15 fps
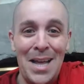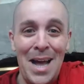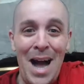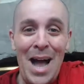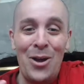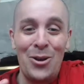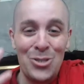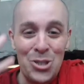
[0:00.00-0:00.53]

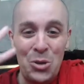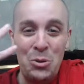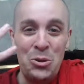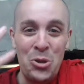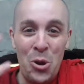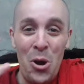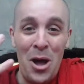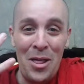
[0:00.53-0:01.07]
I also
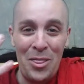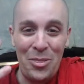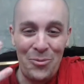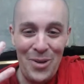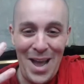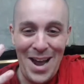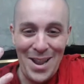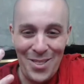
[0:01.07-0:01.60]
taught
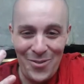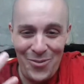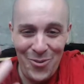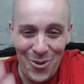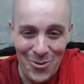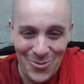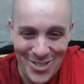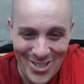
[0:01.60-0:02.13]
3 out of the
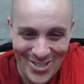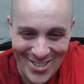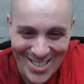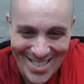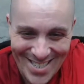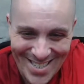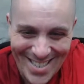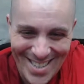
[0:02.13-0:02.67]
4
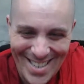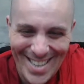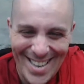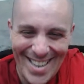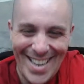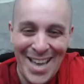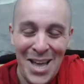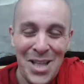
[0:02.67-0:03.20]
retreats,
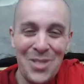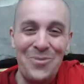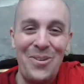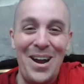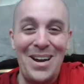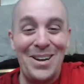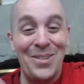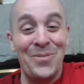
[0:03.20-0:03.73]
3
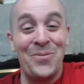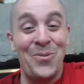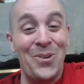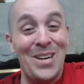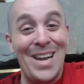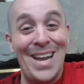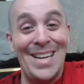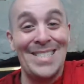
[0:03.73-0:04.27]
out of the 4
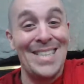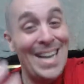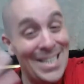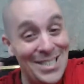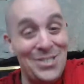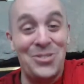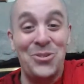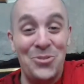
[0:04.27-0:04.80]
days
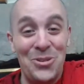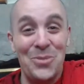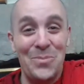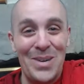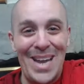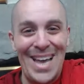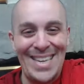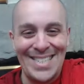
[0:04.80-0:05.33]
as a junior
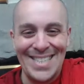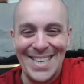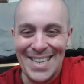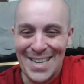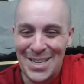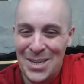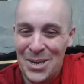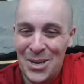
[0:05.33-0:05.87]
monastic.
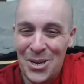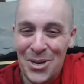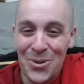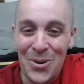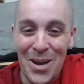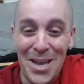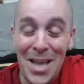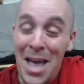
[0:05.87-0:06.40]

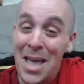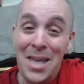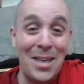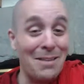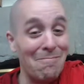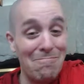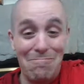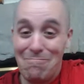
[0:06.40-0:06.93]
Right? Hey,
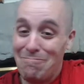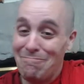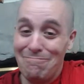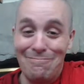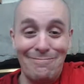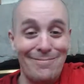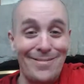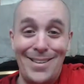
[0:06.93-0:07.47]

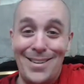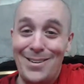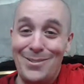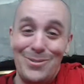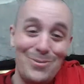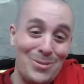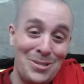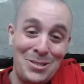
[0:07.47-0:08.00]

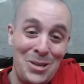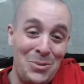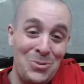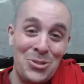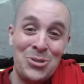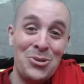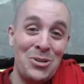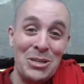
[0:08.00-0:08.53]
it
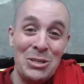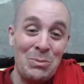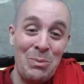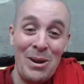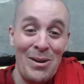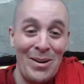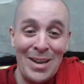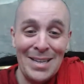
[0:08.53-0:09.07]
was good
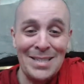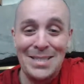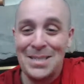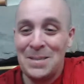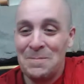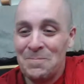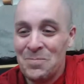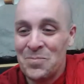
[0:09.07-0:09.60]
experience,
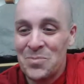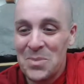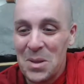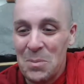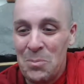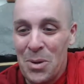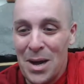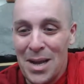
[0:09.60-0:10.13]

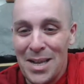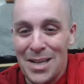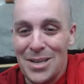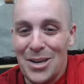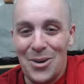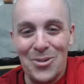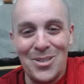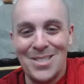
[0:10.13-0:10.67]
but
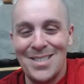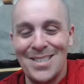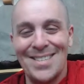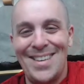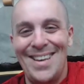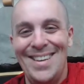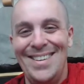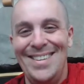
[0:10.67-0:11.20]
this is